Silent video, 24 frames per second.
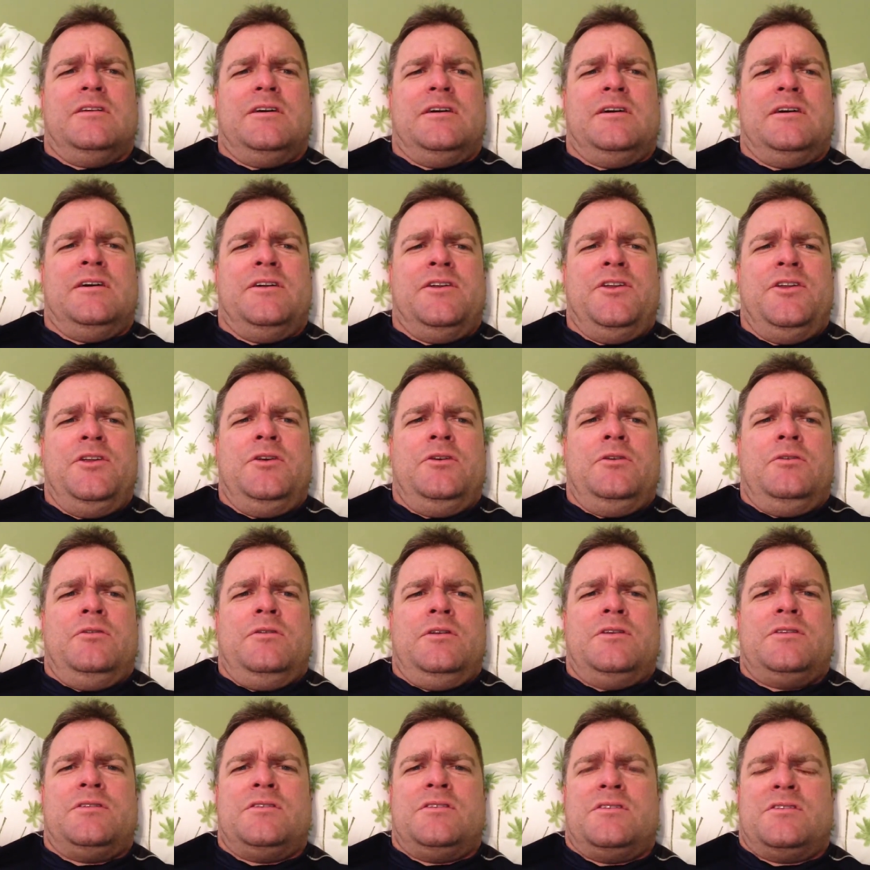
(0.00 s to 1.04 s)

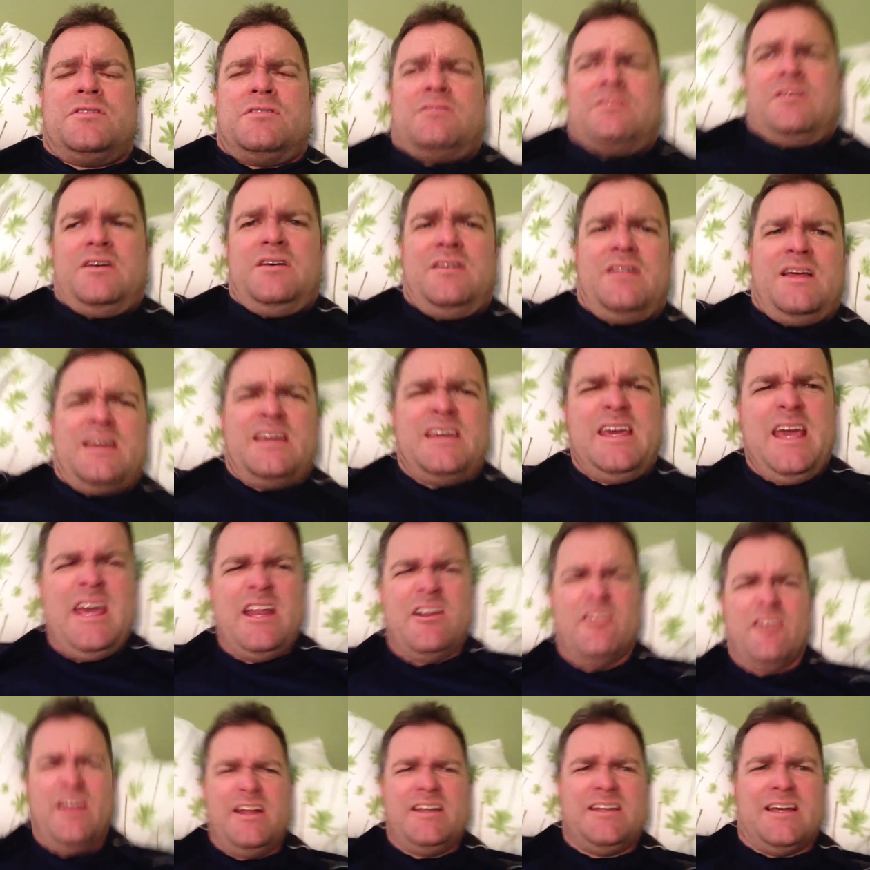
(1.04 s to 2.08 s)
Noon is this like
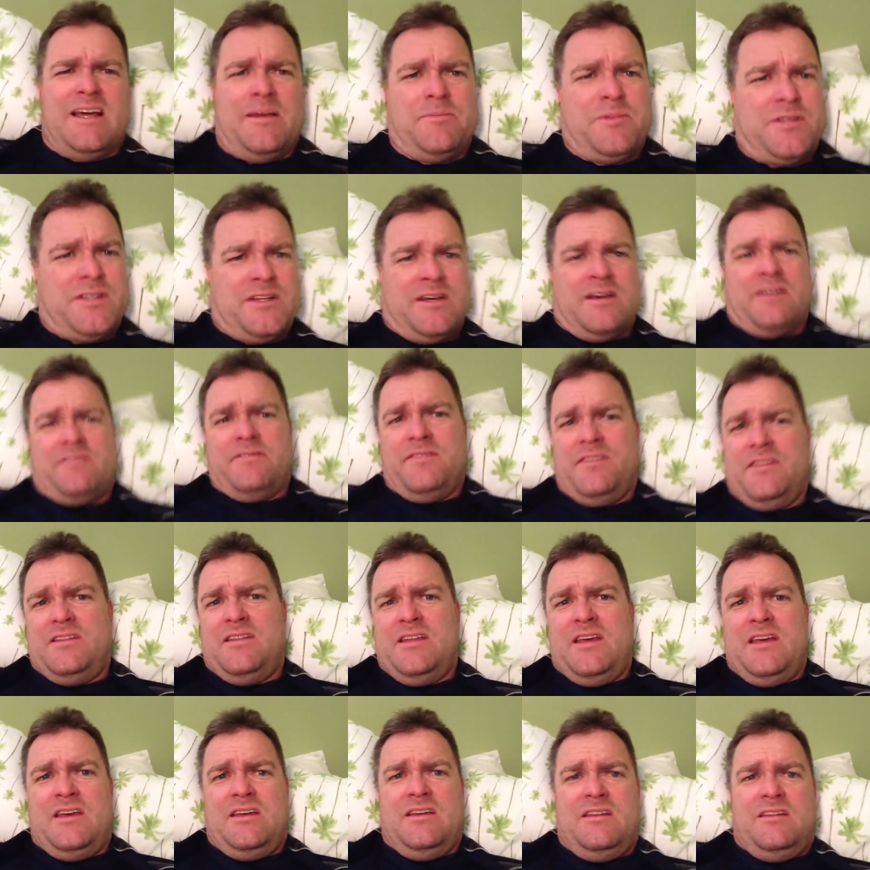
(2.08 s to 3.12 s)
Gatorade type stuff that
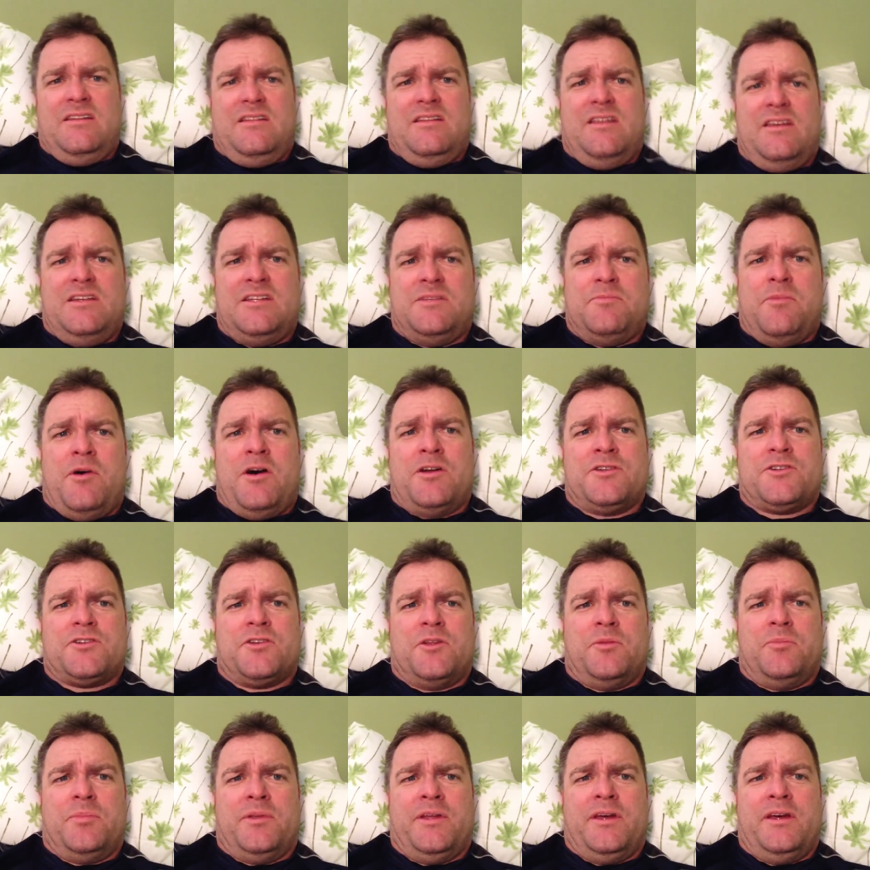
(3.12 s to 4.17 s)
they
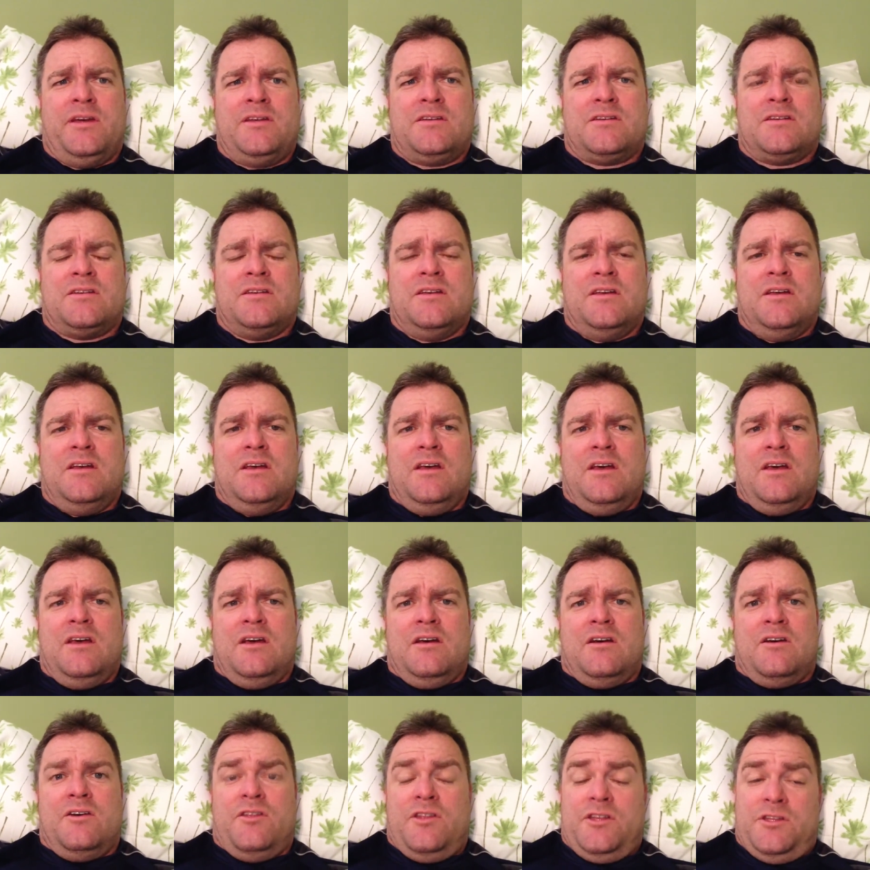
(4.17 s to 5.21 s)
sponsor the place,
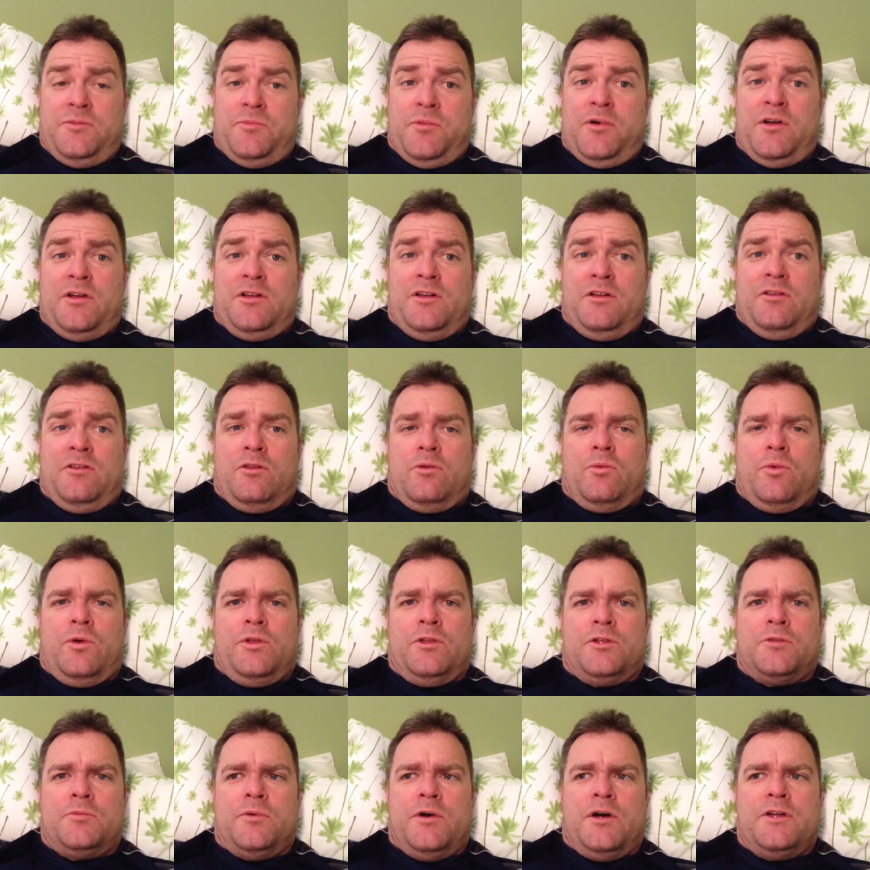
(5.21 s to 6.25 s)
or they're one
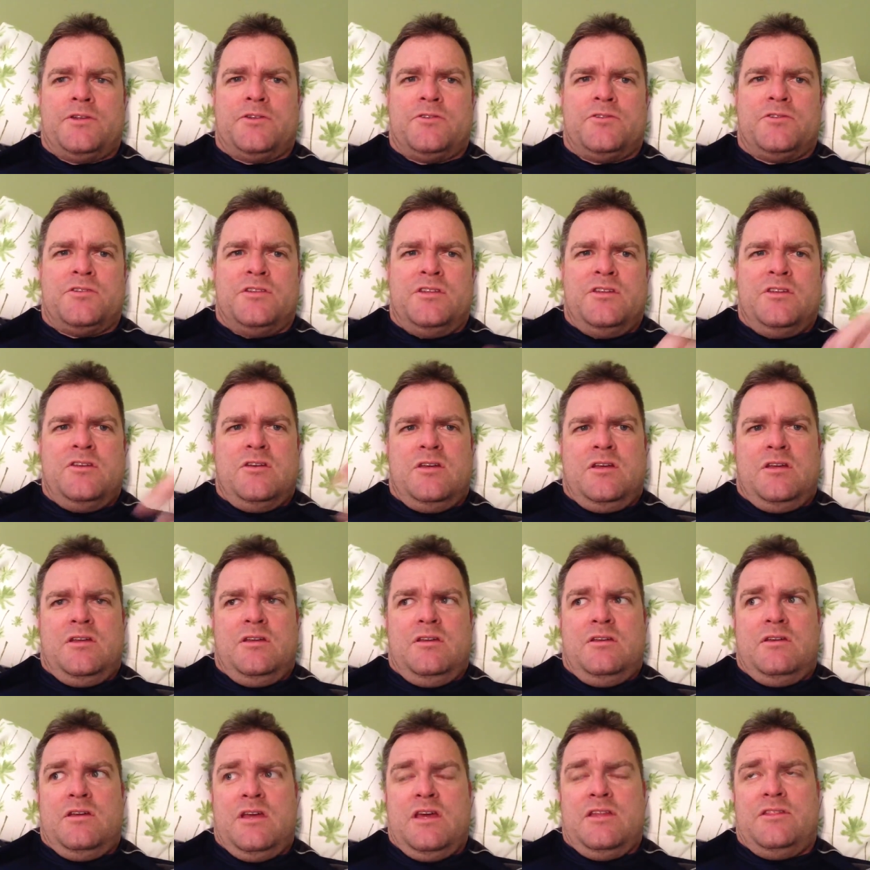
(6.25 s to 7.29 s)
of the sponsors, and
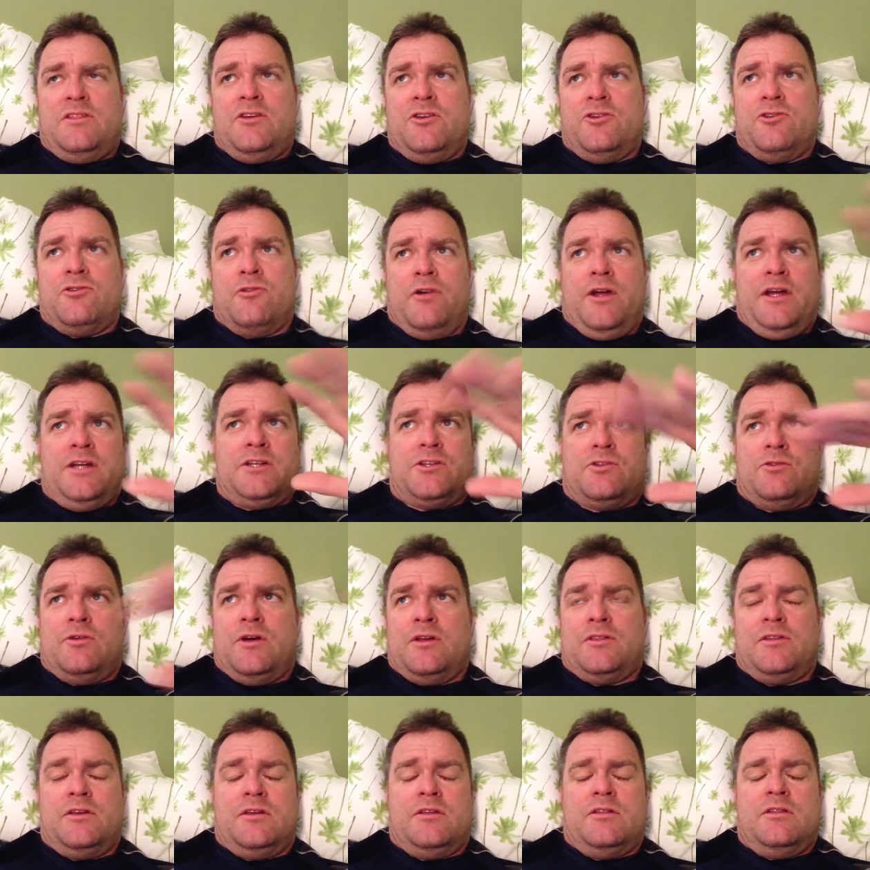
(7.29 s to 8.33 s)
you get their drinks
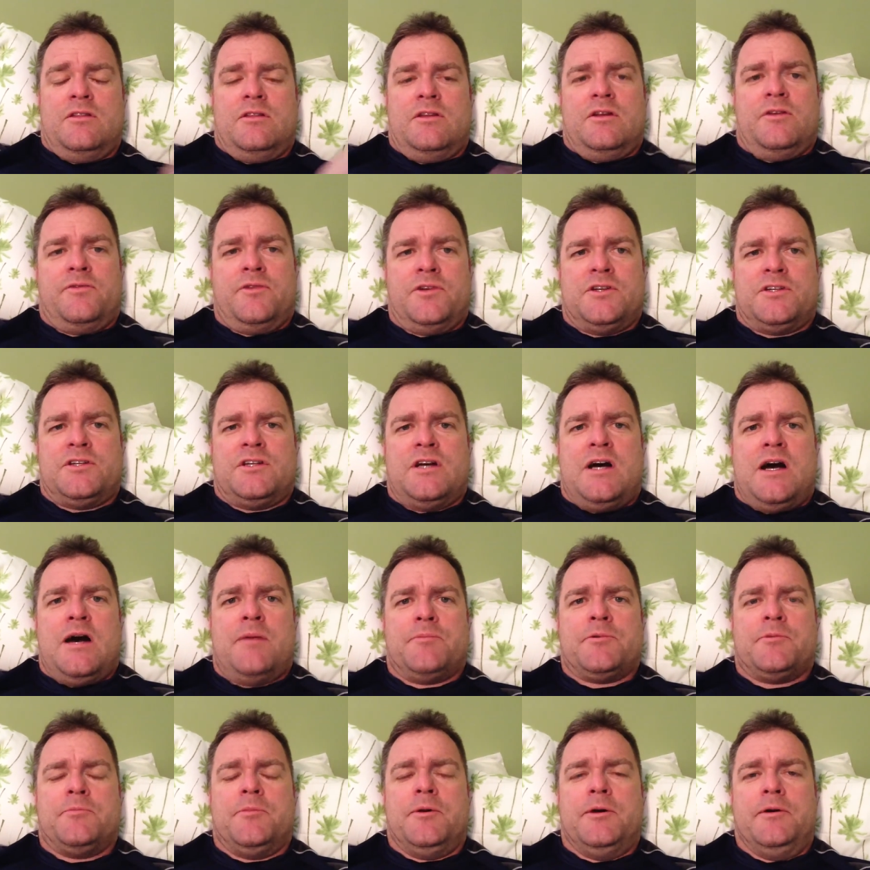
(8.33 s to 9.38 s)
throughout the different
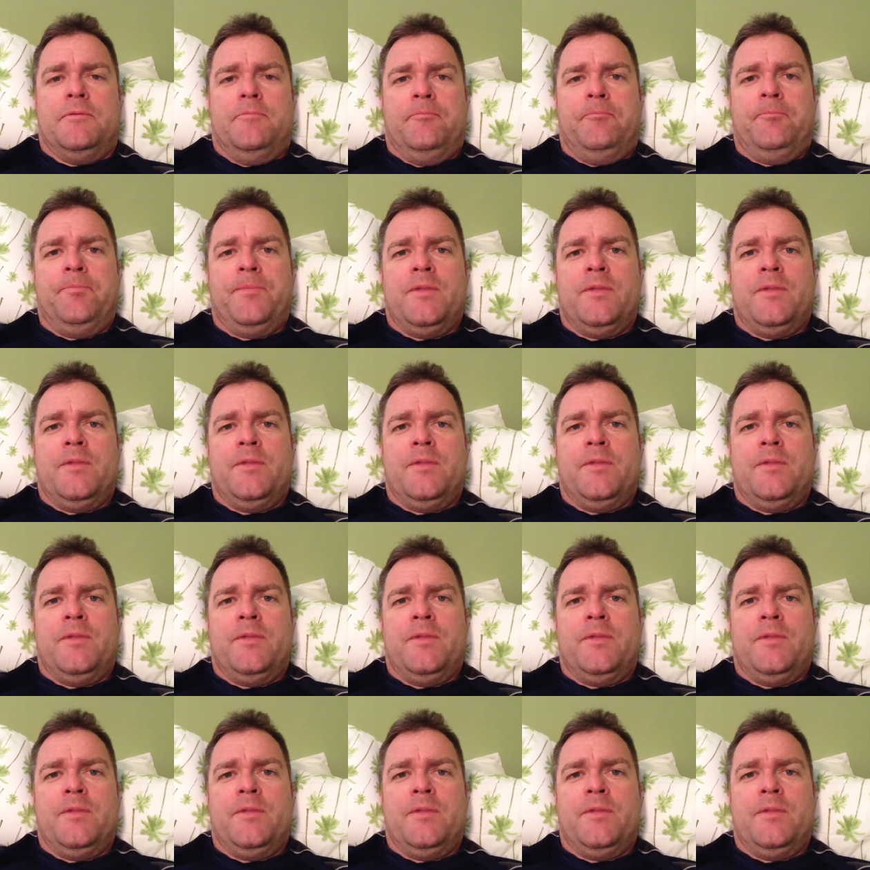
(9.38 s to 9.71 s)
stops. But